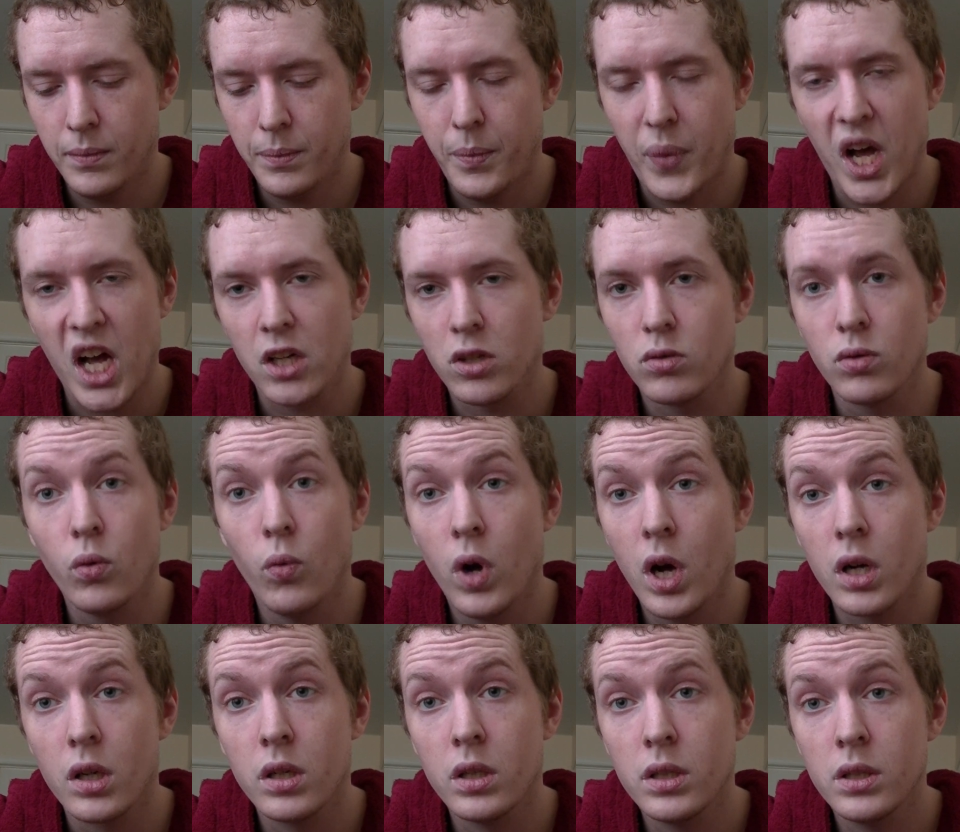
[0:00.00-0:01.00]
bottled
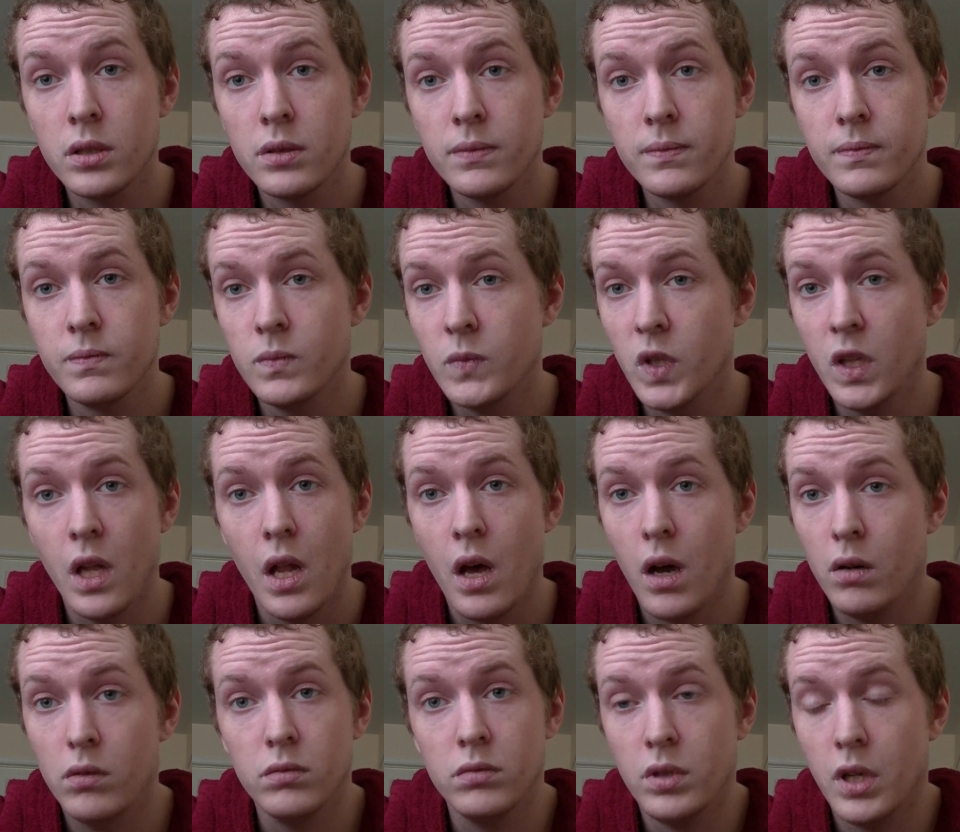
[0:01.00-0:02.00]
water,
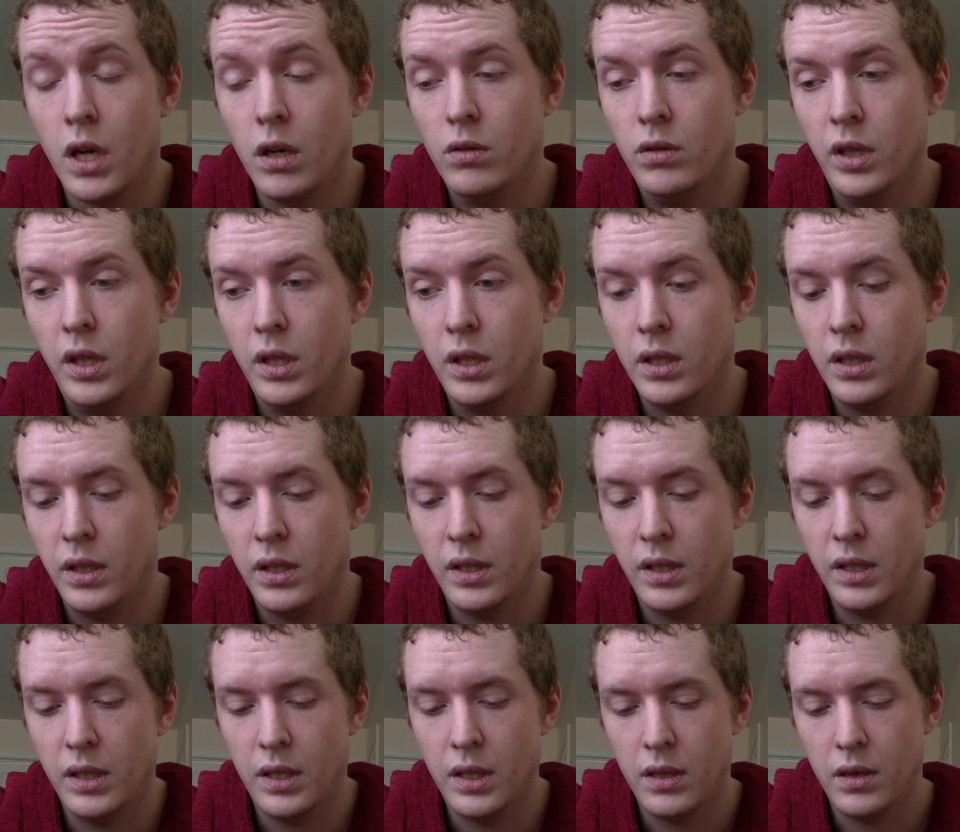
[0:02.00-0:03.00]
no.
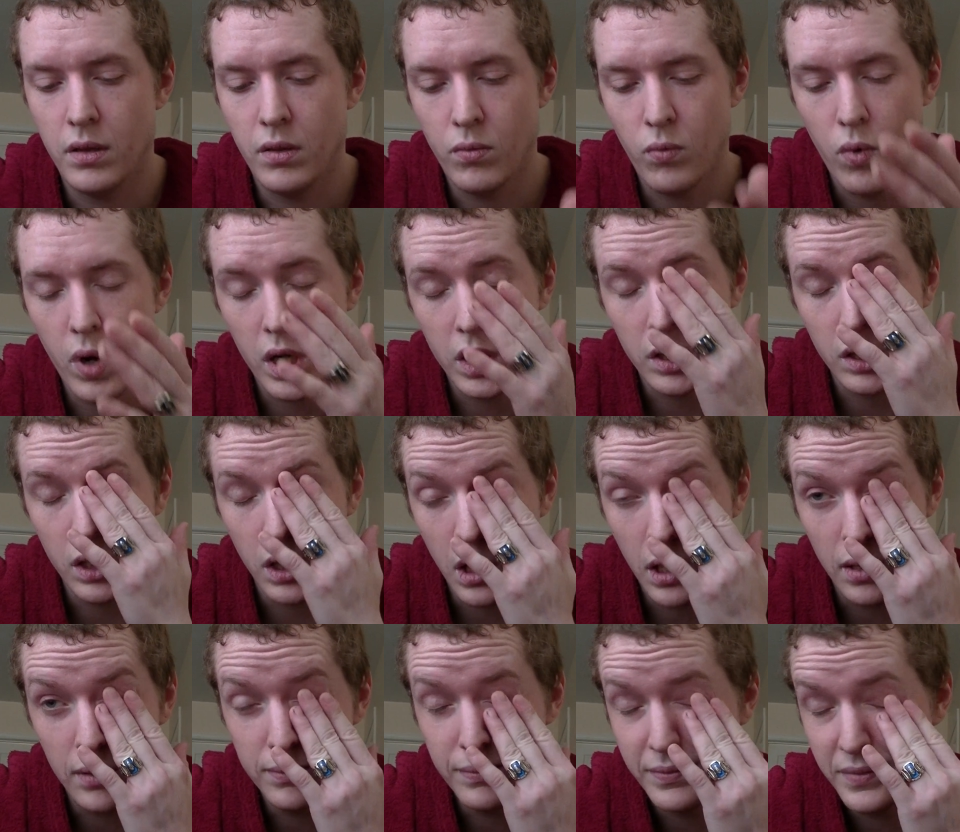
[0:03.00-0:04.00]
The
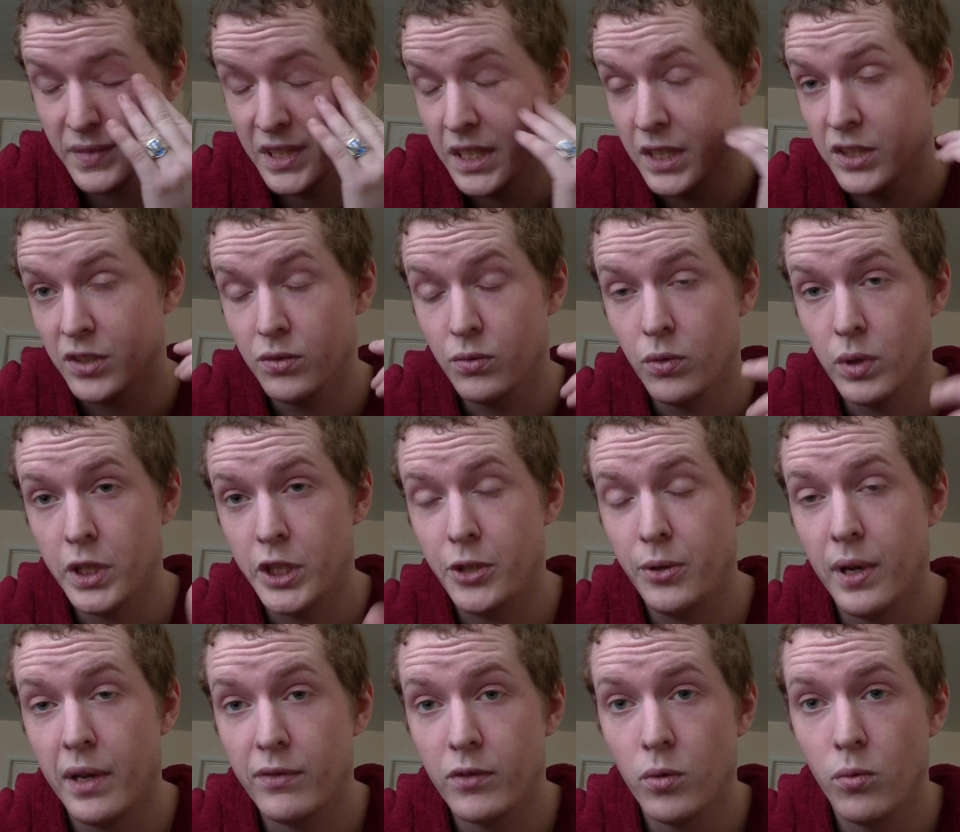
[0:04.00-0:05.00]
water isn't what
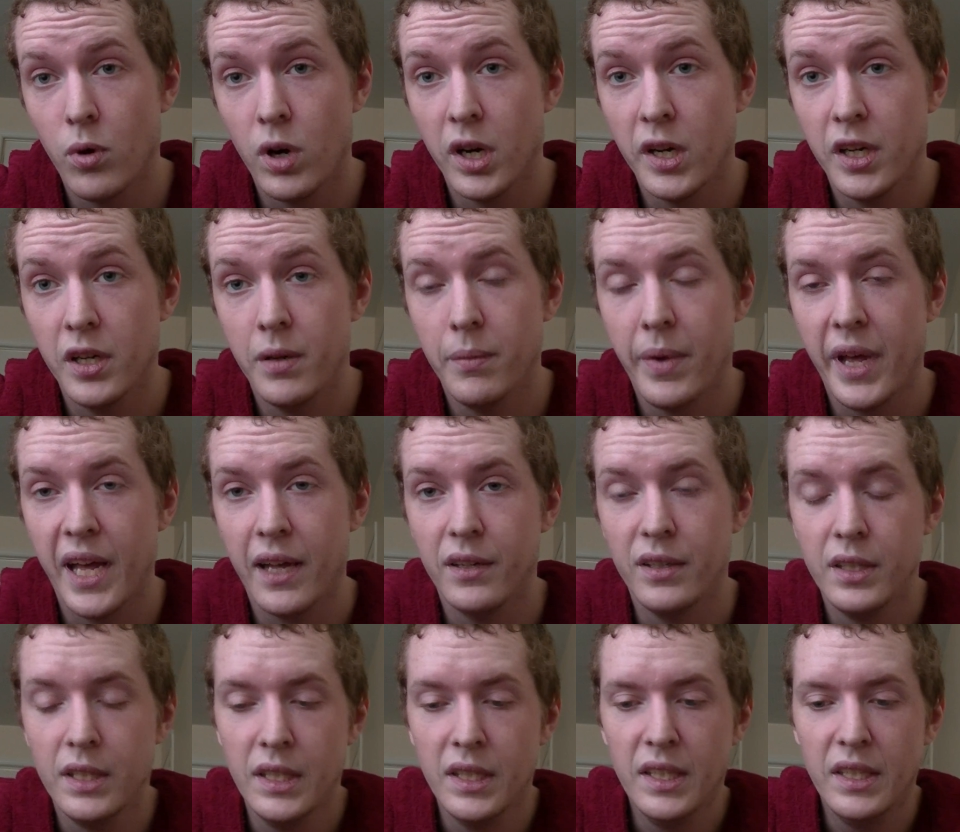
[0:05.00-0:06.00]
you have to worry about.